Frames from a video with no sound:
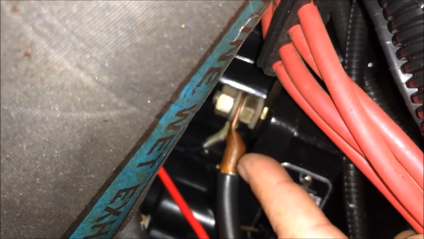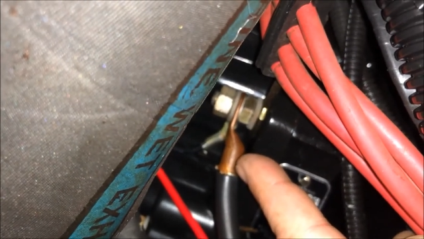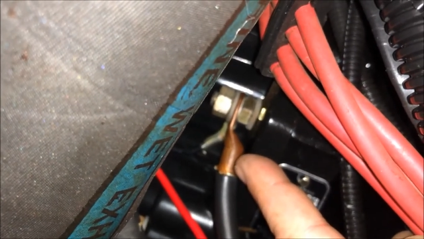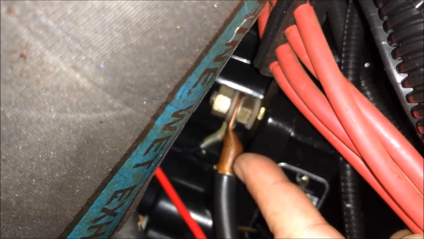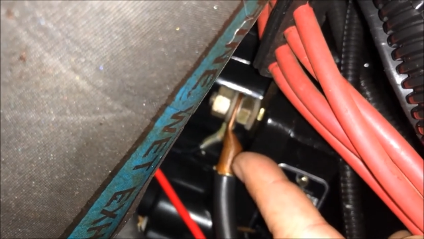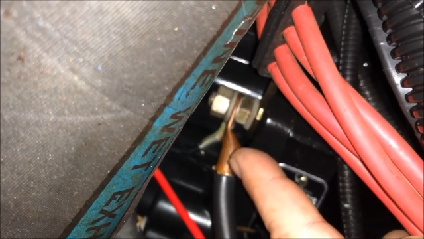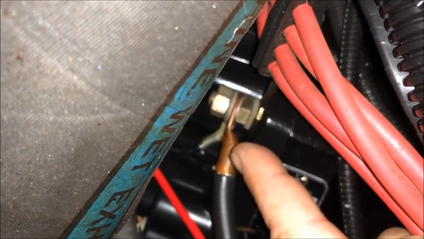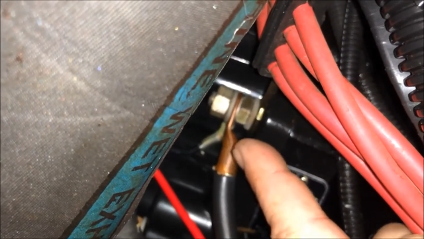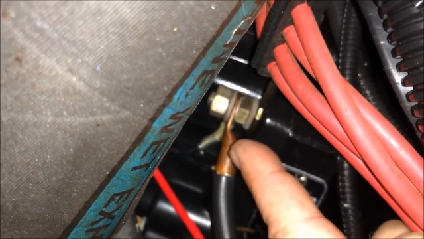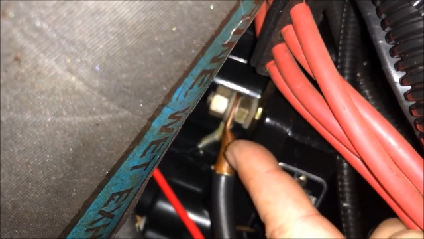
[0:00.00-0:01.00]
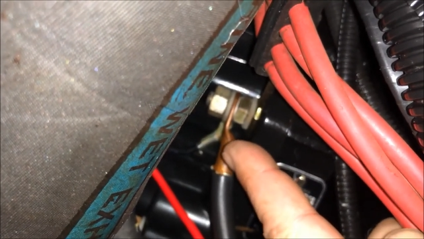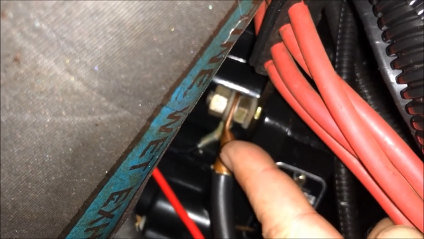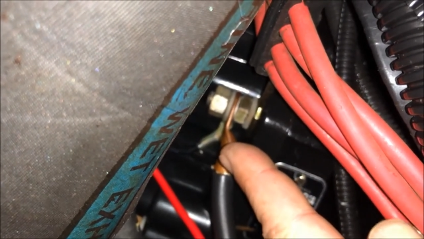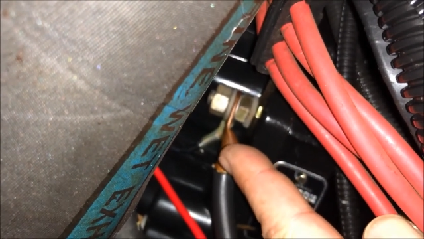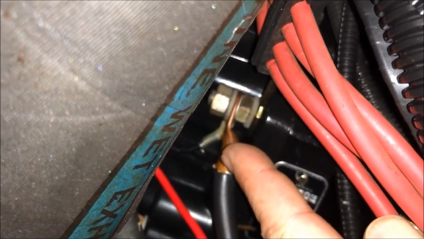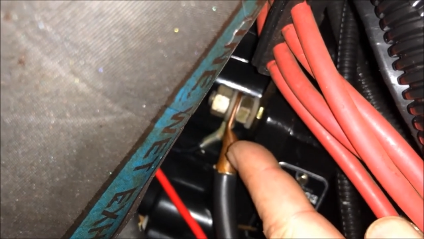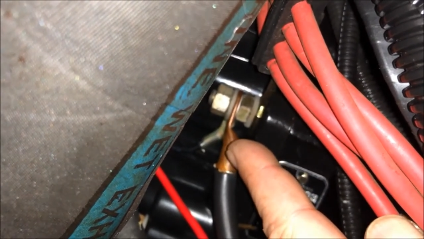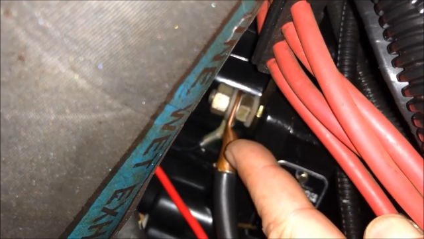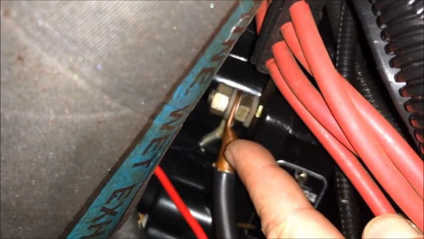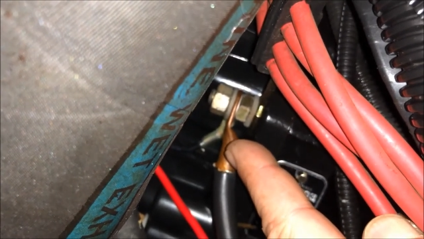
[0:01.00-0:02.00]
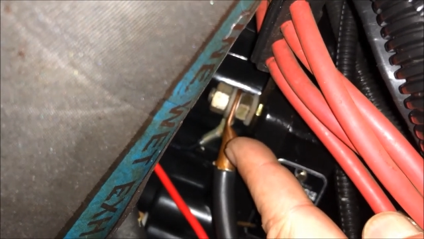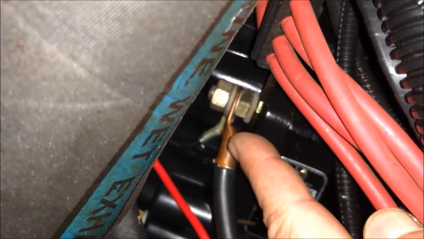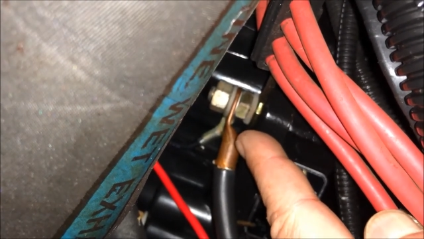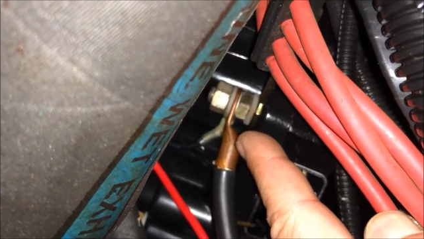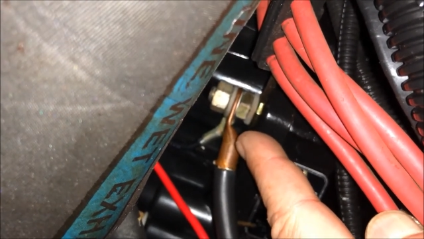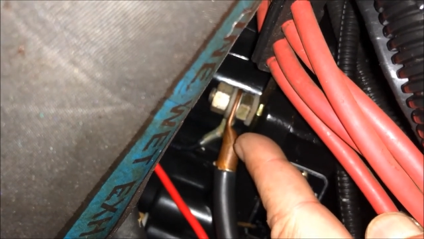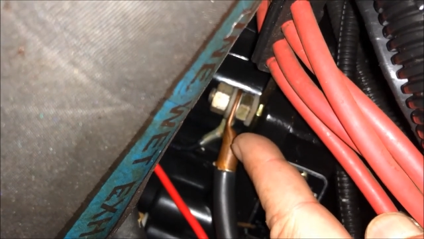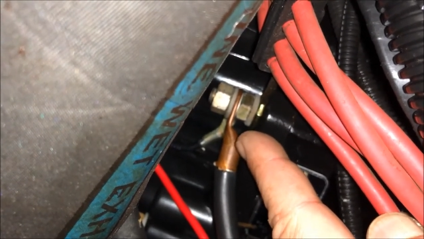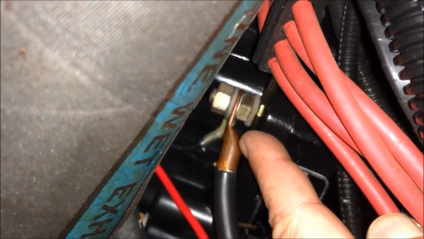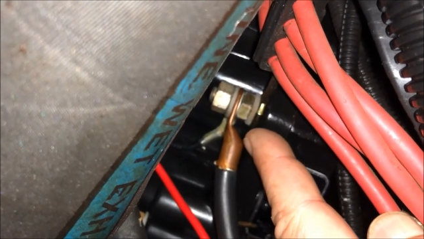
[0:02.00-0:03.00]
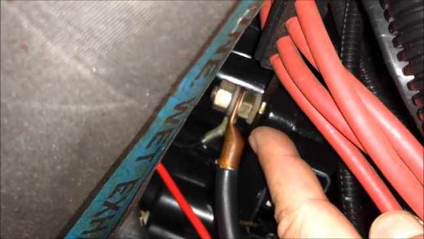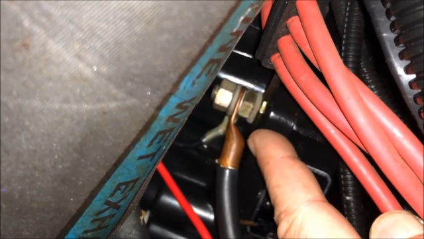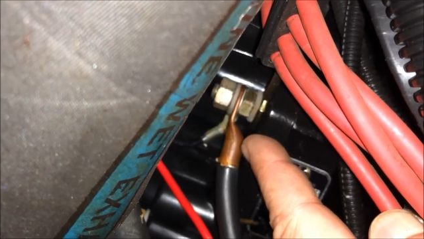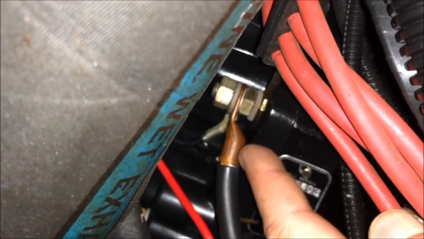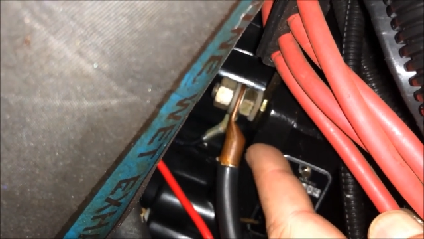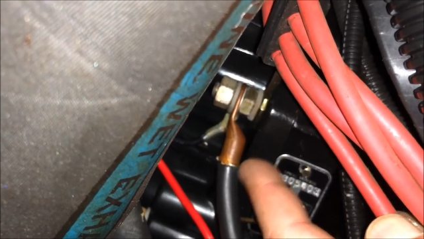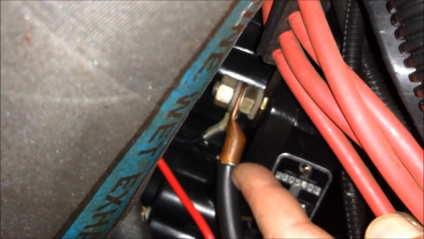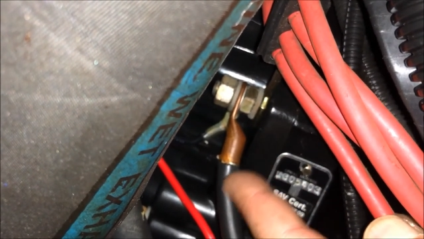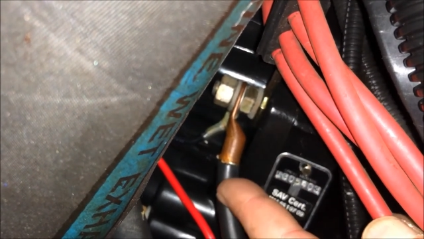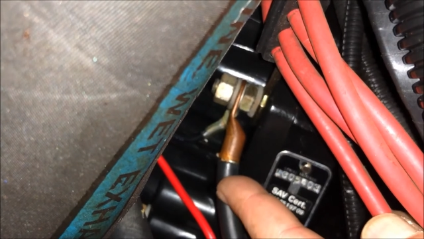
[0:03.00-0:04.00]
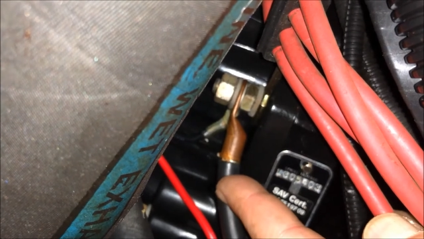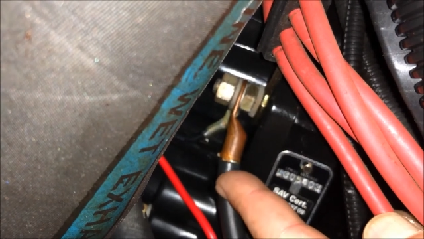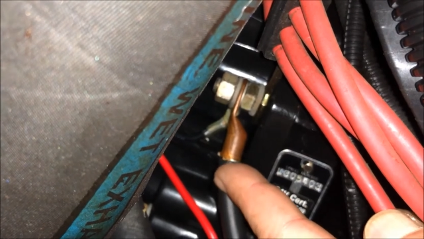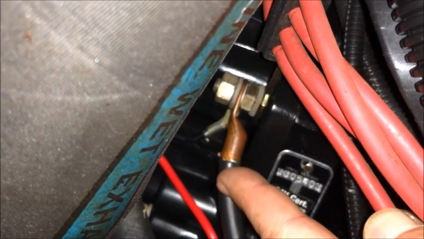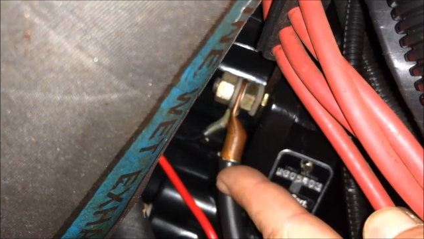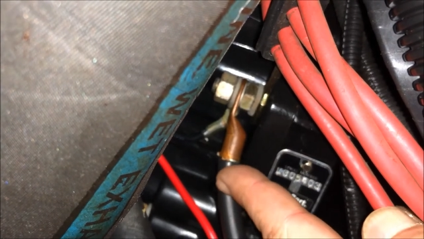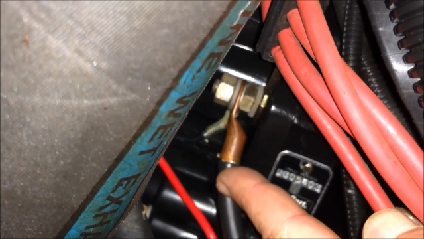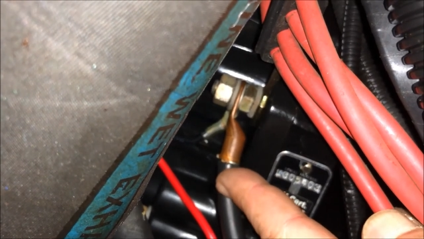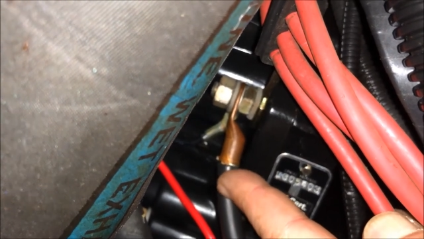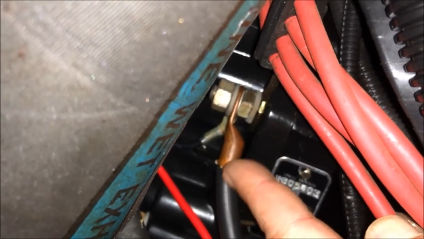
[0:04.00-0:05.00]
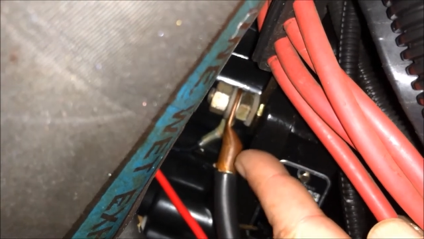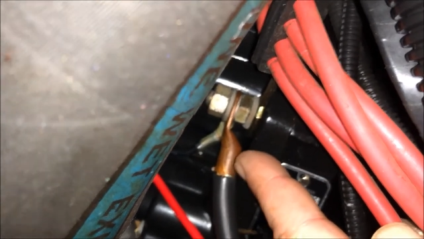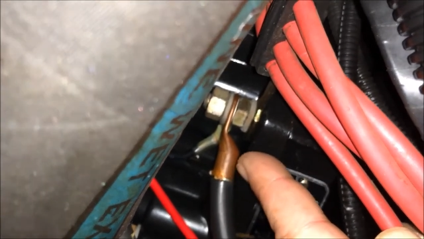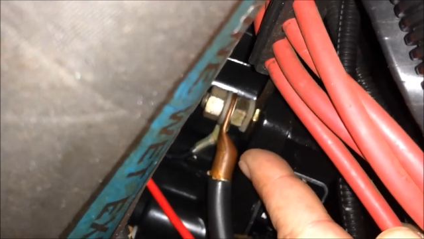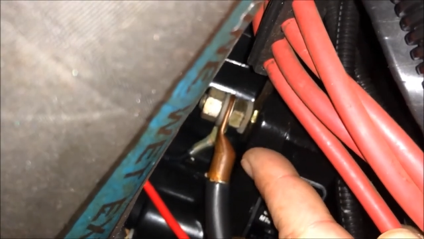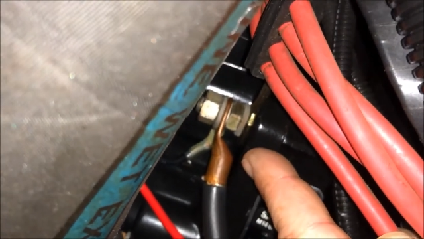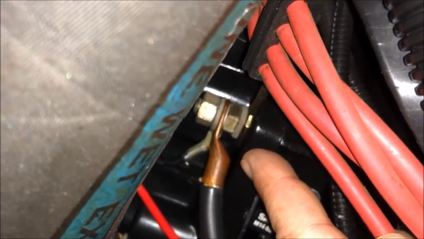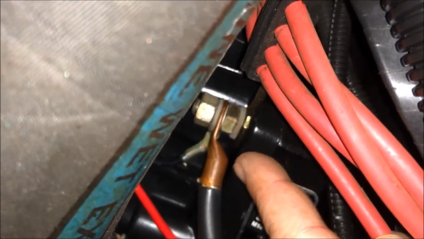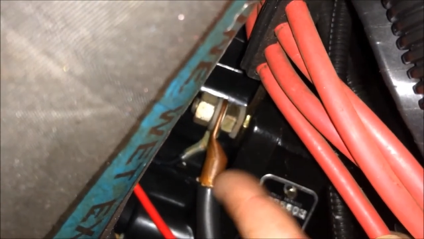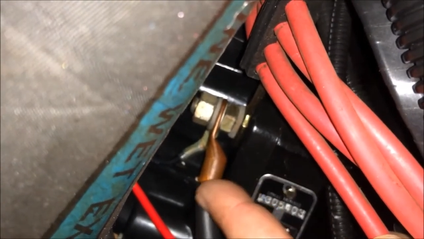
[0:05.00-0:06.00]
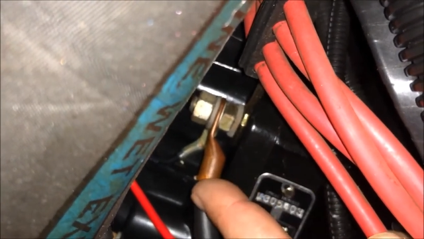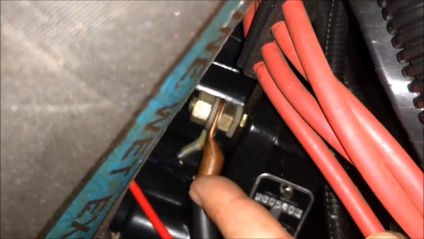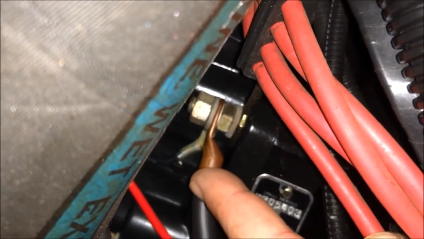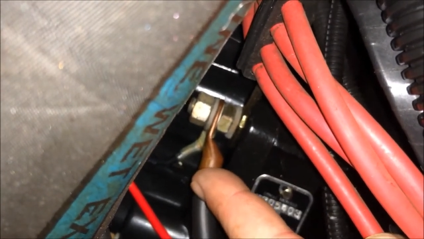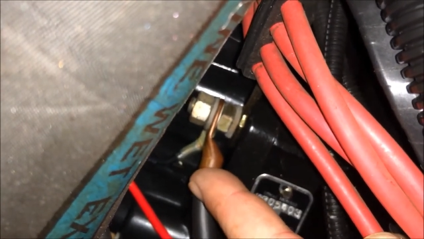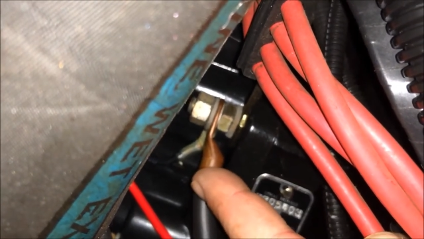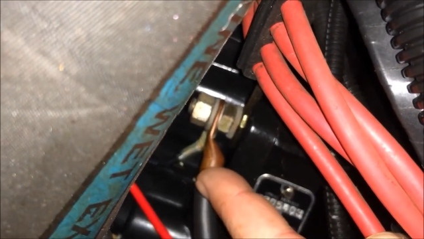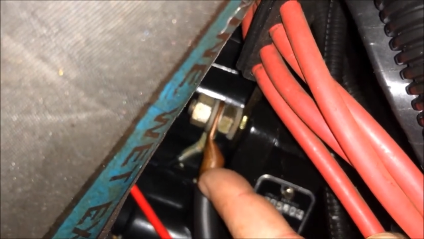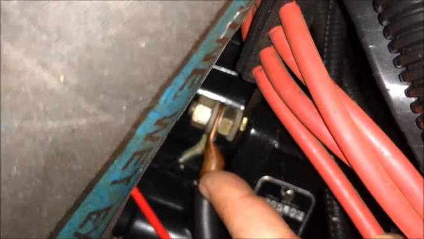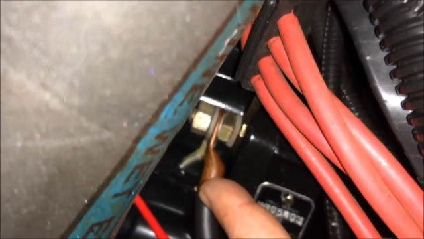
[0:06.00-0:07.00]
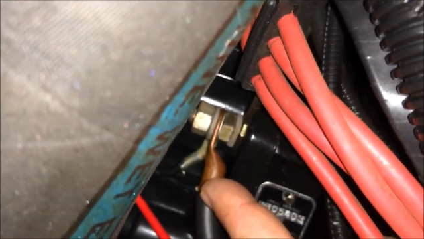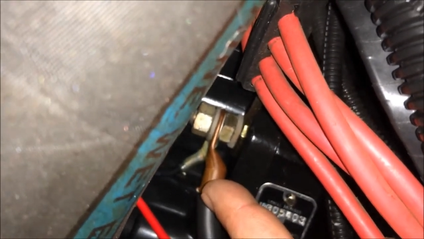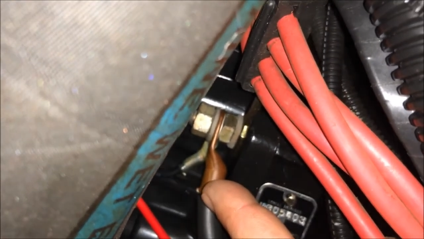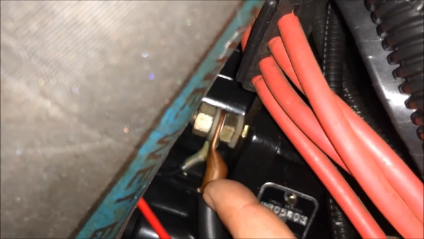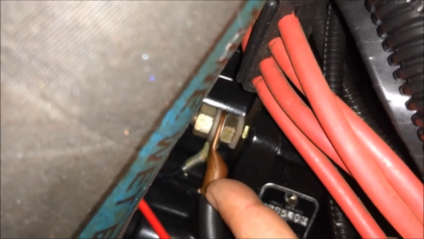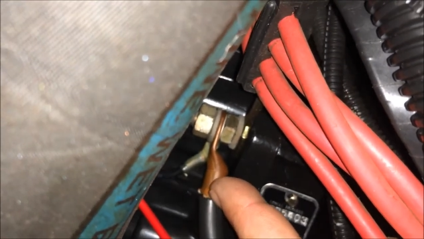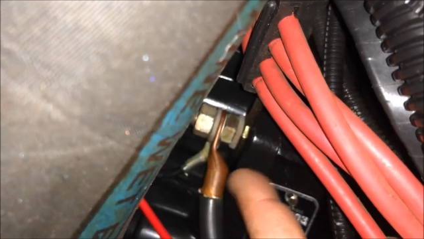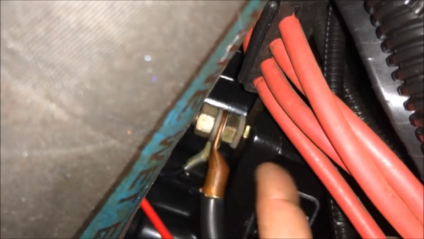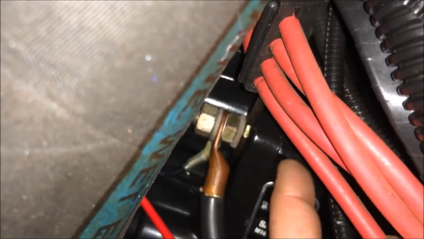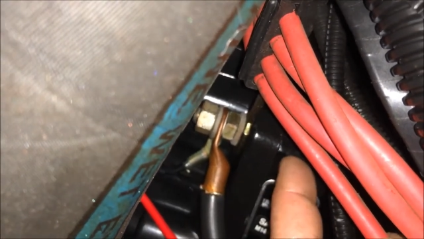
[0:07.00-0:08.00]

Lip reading: (no speaker visible)